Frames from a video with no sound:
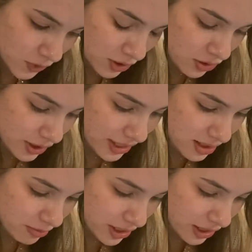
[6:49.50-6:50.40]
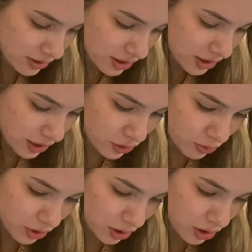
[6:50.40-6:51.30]
So that's something I'll
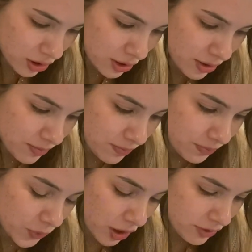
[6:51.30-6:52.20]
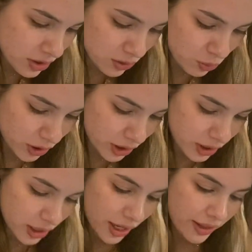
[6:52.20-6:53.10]
schedule. Obviously work.
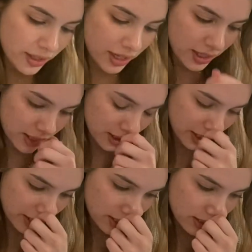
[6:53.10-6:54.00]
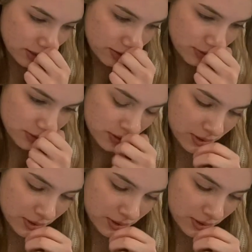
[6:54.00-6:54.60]
And then I'd like to do,